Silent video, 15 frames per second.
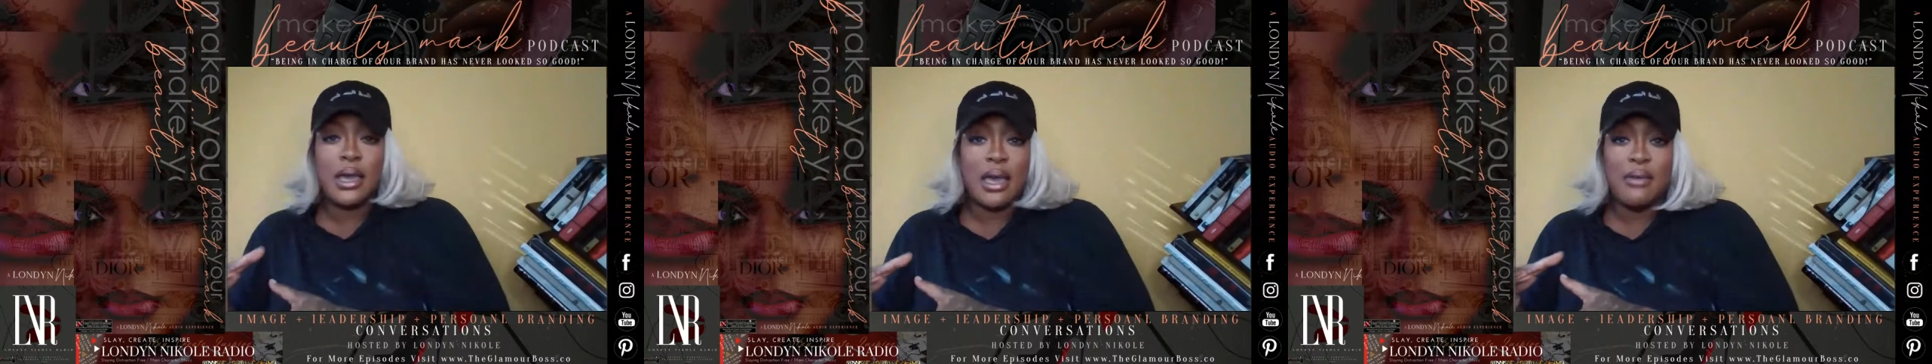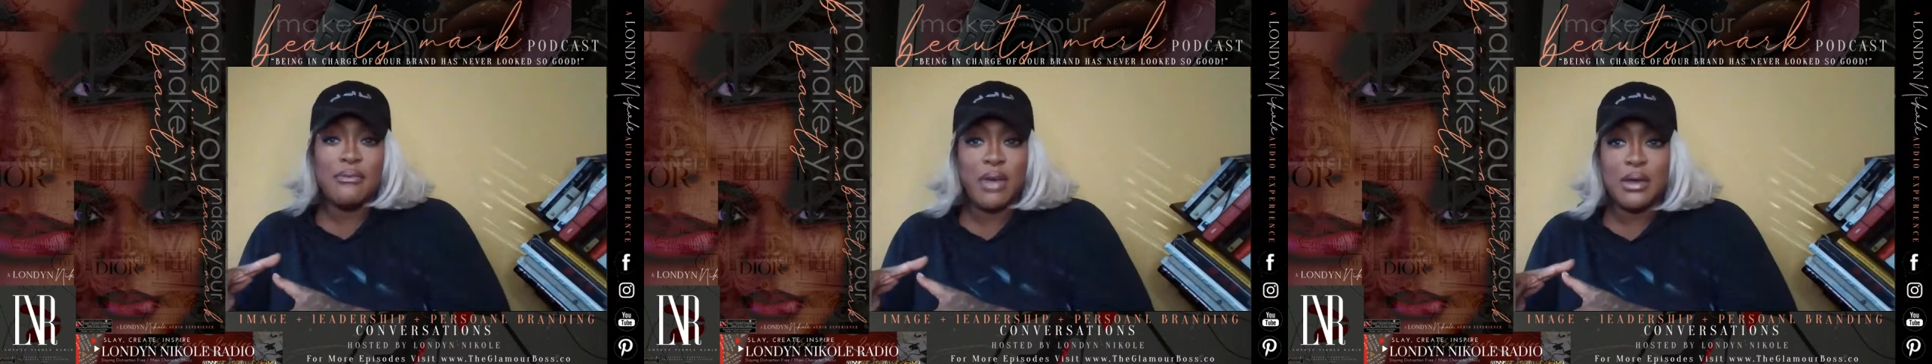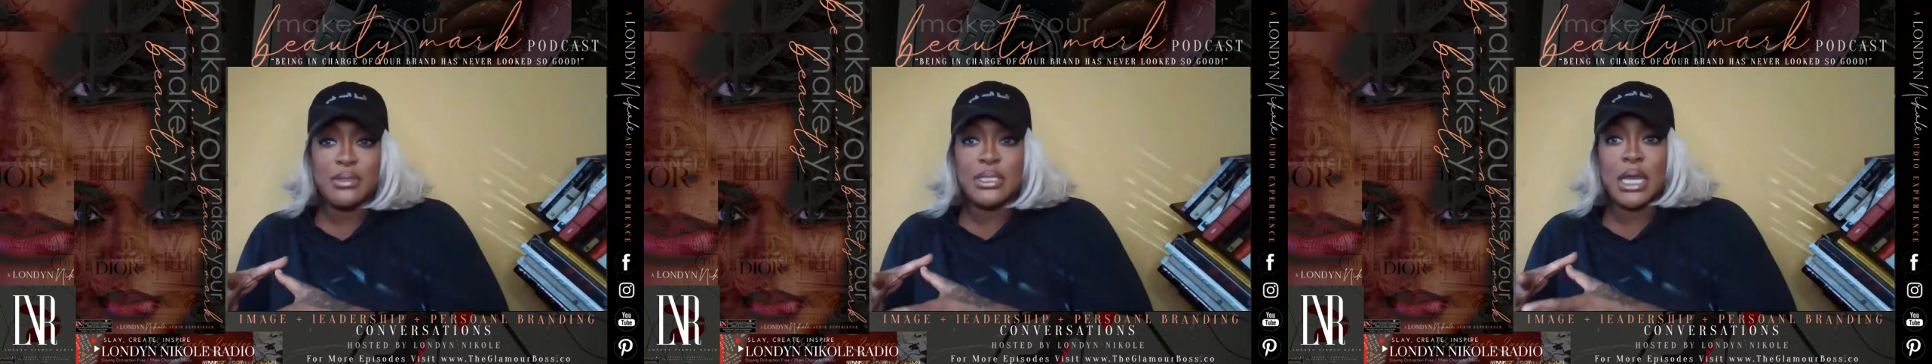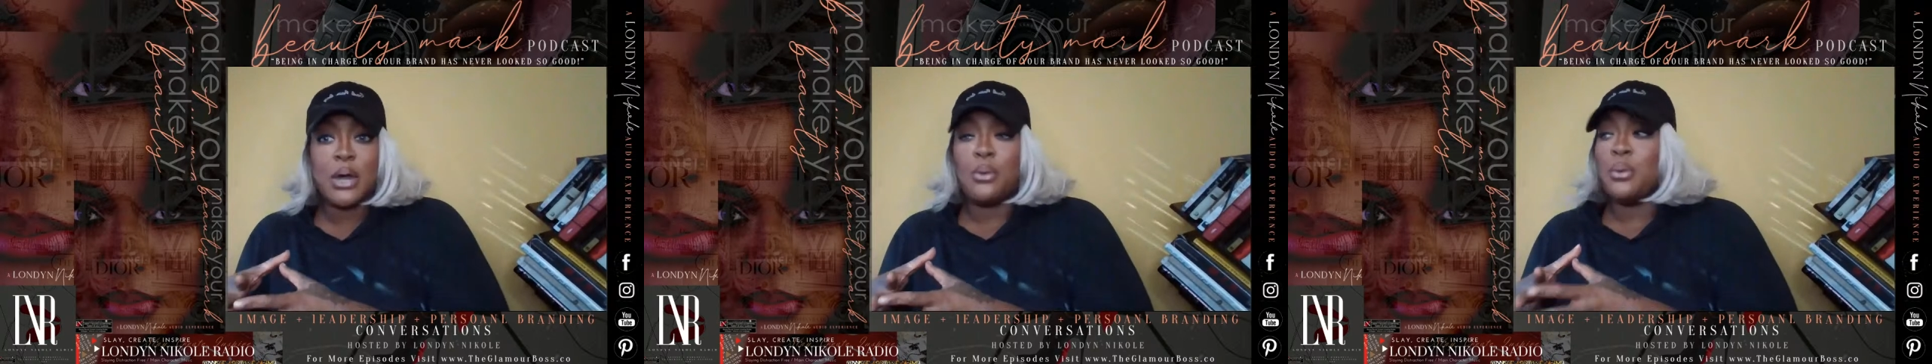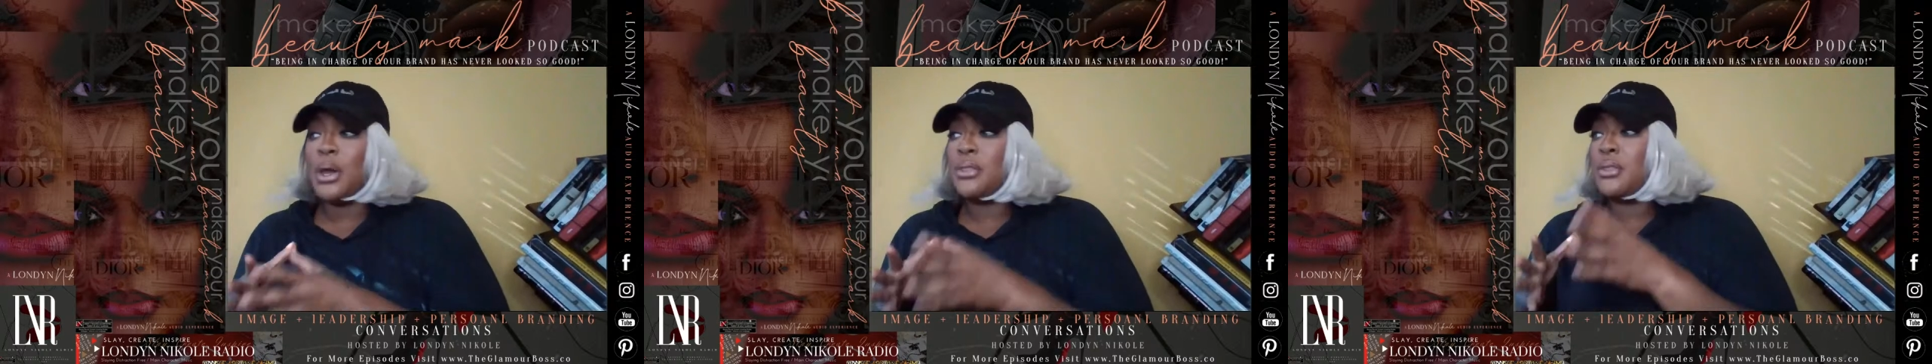I have found
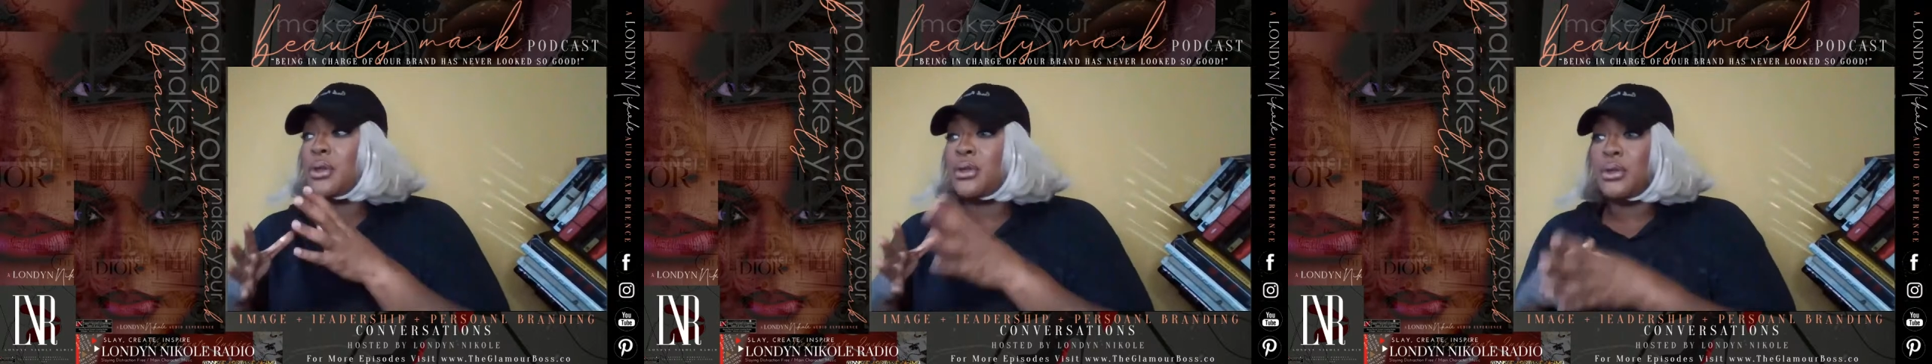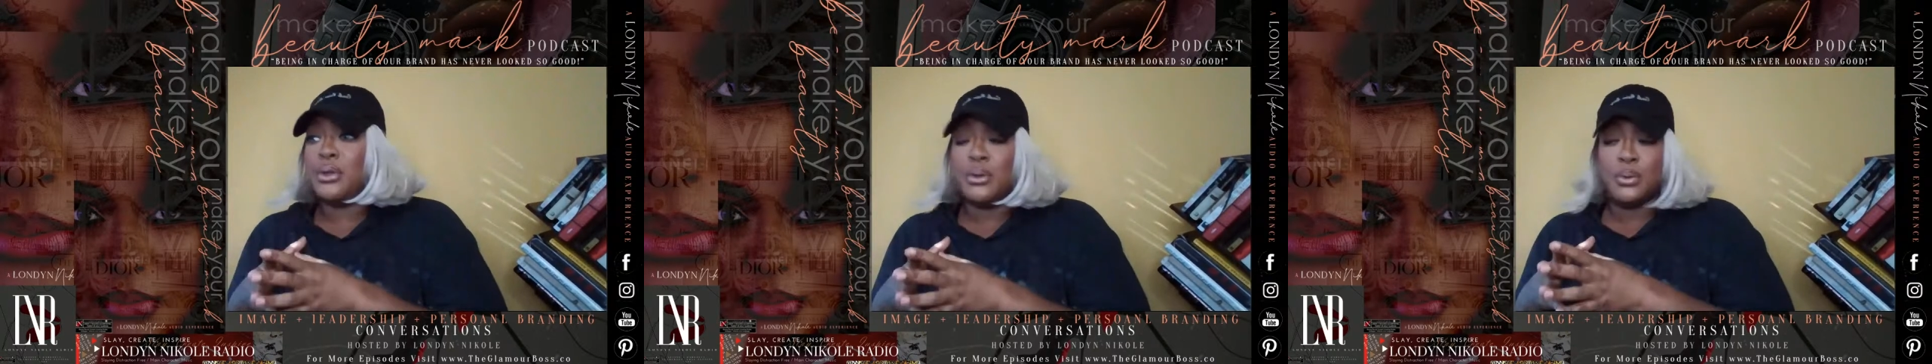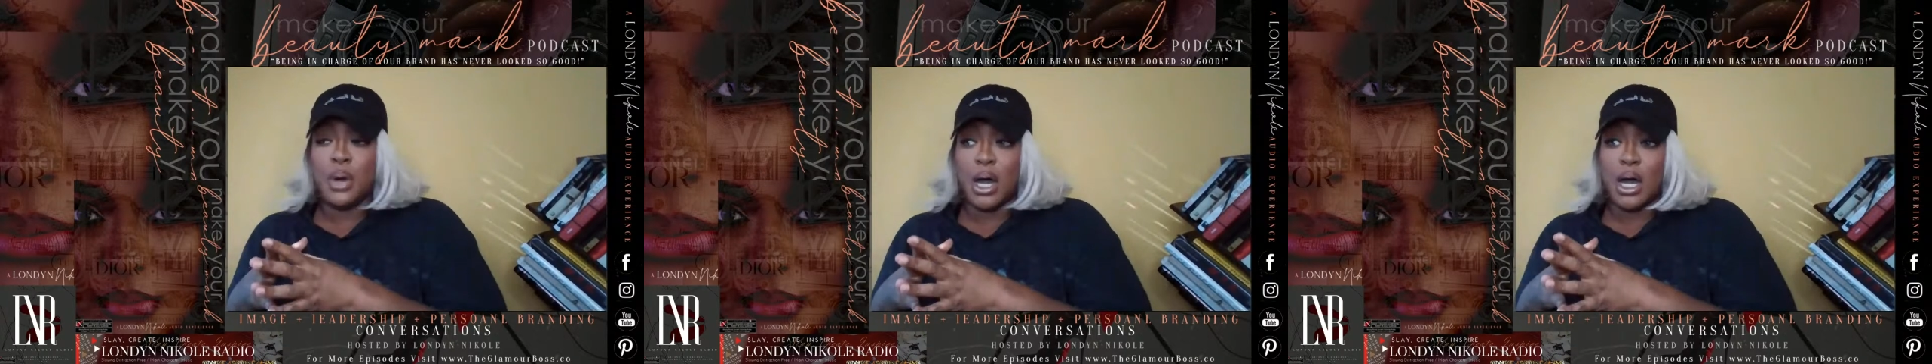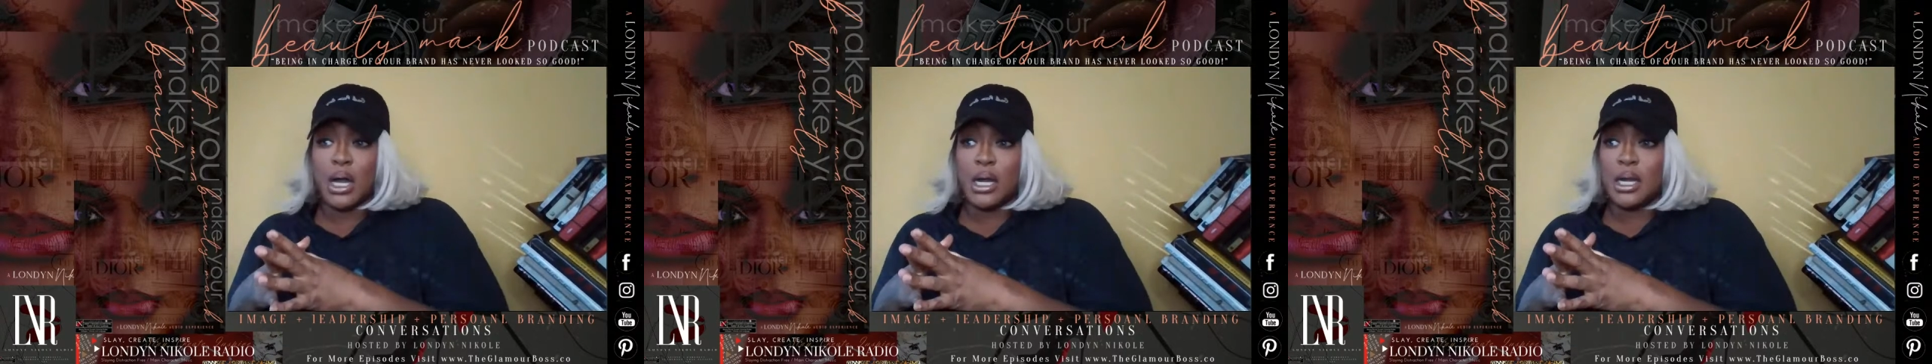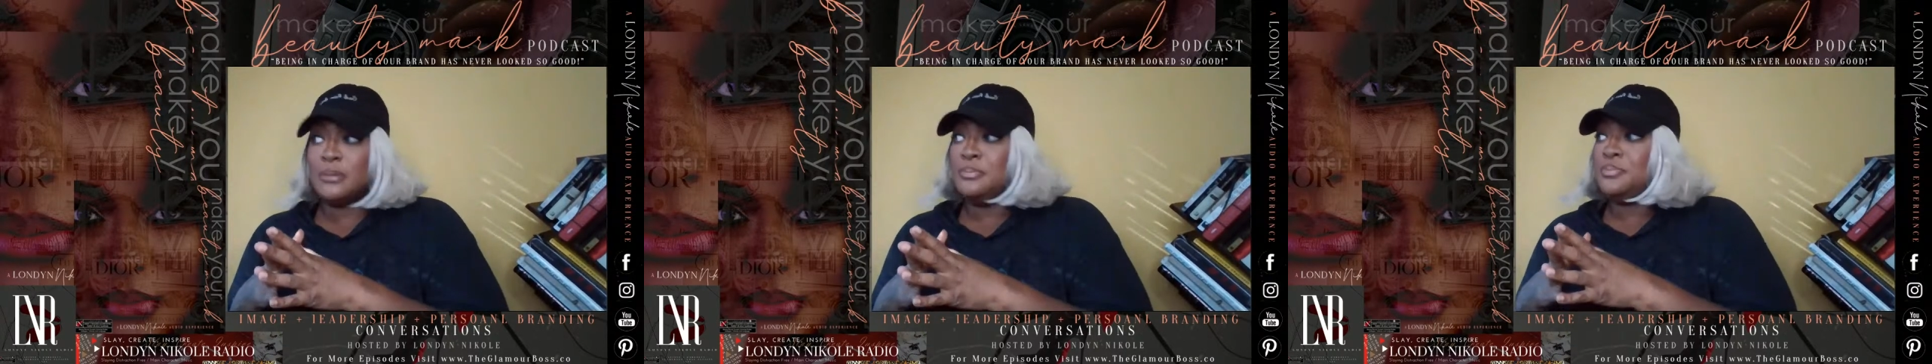out, whether you
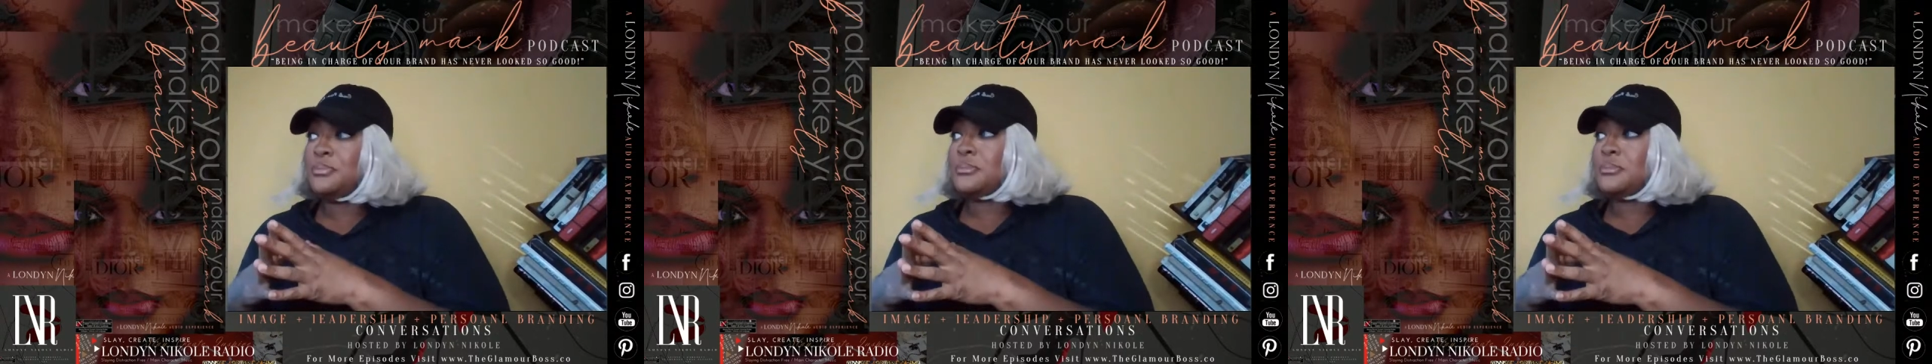are